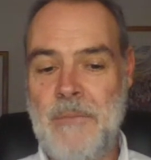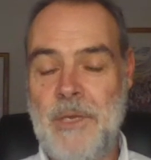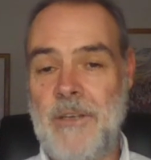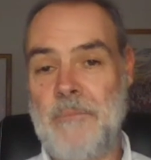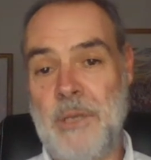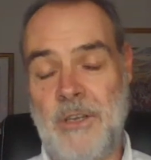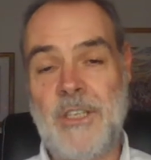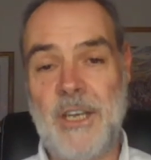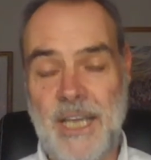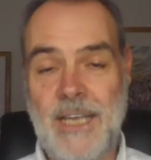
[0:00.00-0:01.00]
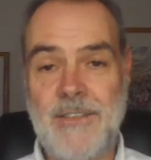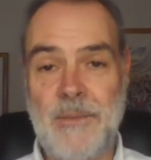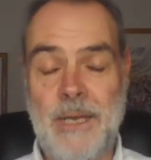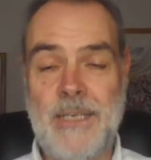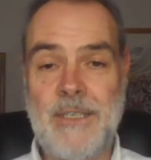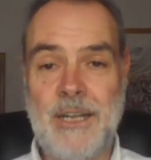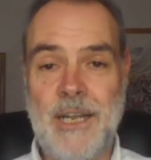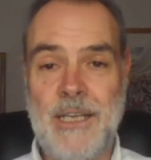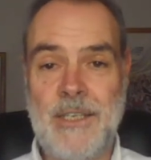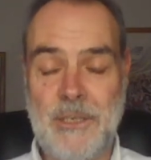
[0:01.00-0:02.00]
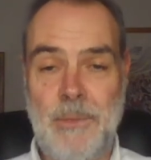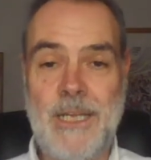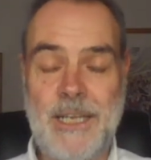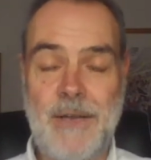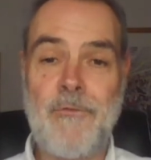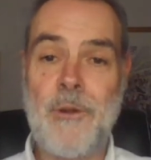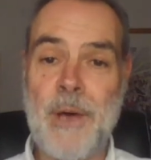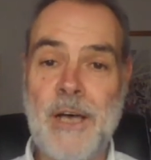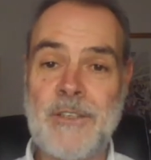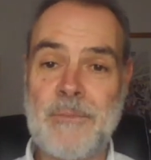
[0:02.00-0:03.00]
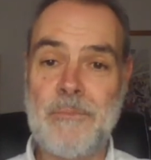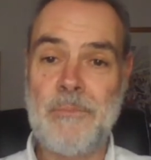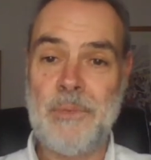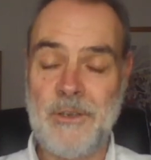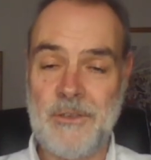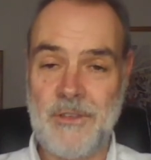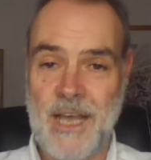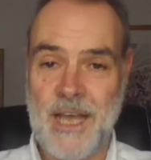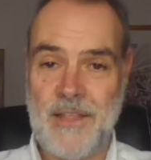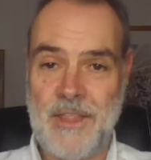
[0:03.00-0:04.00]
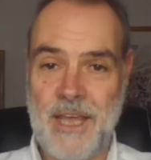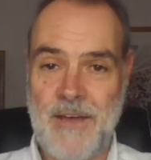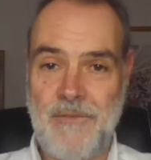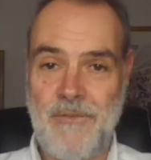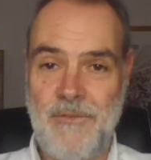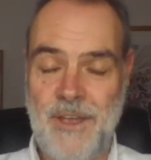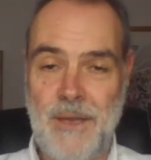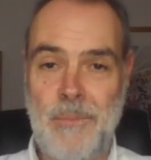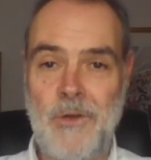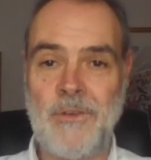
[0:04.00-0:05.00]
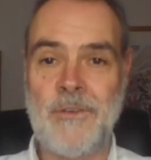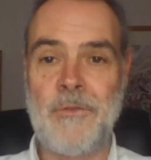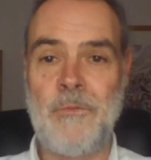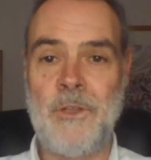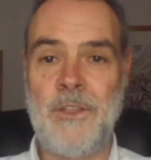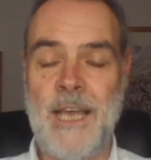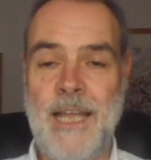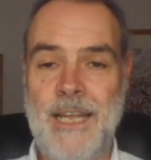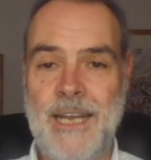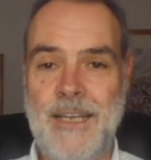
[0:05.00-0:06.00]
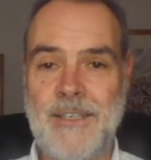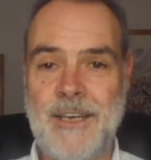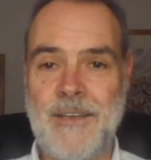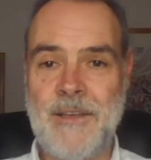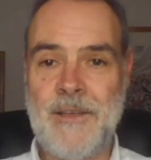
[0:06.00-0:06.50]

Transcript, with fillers: because, because our kids are basically splitting from us because of that, that fear bond with the alienator,